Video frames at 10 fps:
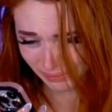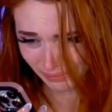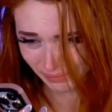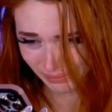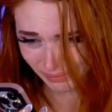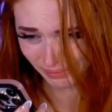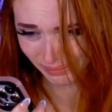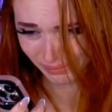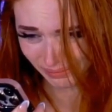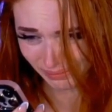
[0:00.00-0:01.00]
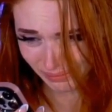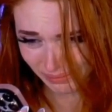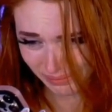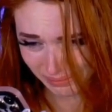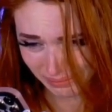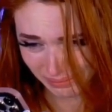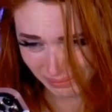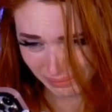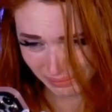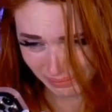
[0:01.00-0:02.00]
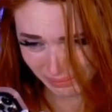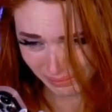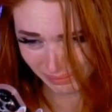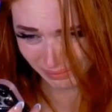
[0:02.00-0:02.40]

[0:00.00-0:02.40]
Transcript: Stop. I said,